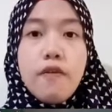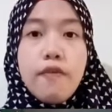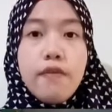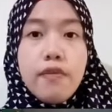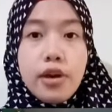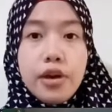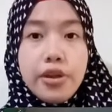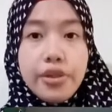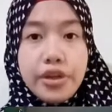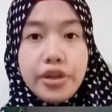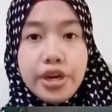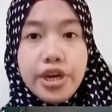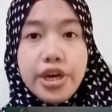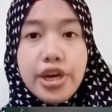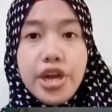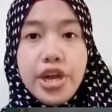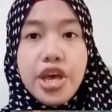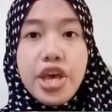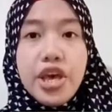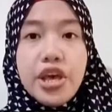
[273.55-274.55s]

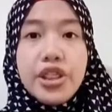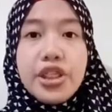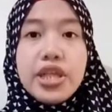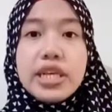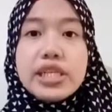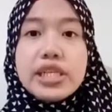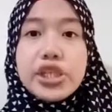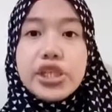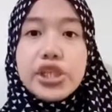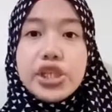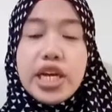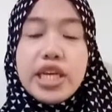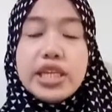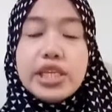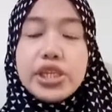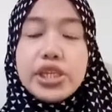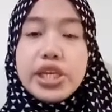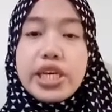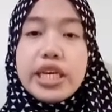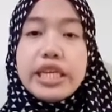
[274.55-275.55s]
Further, this
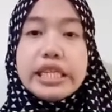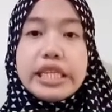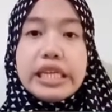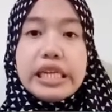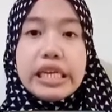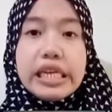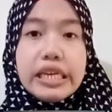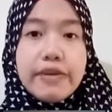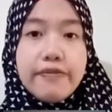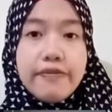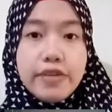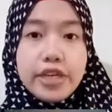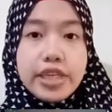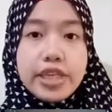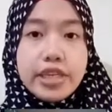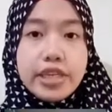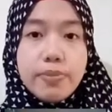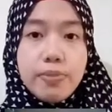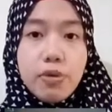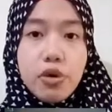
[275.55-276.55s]
change is
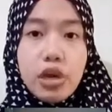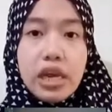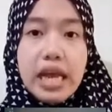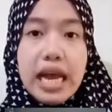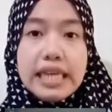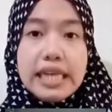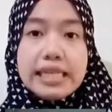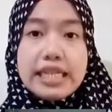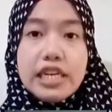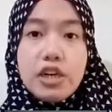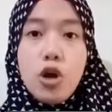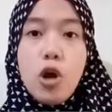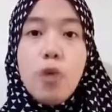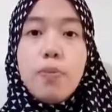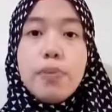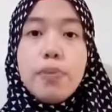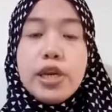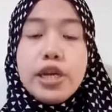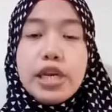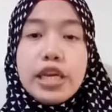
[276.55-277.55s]
irreversible as the
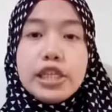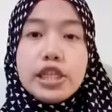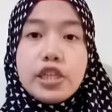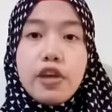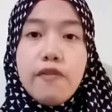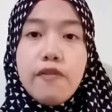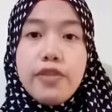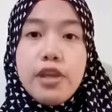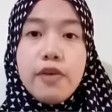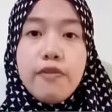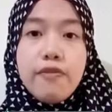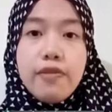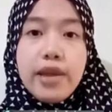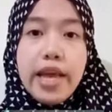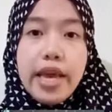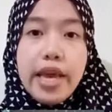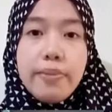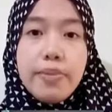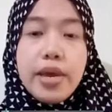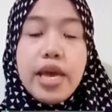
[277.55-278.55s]
components of the
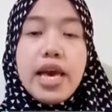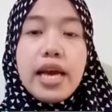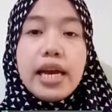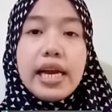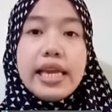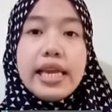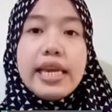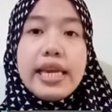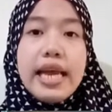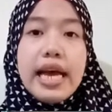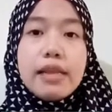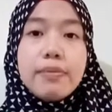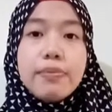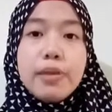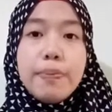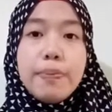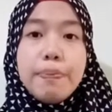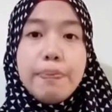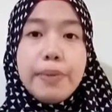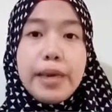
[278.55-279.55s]
flame cannot
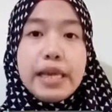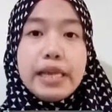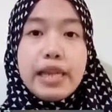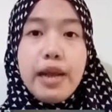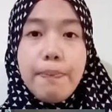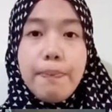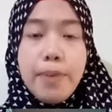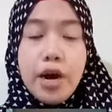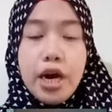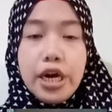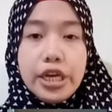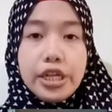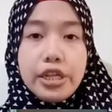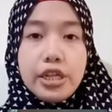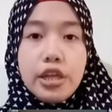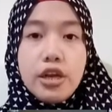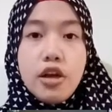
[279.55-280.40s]
be picked apart.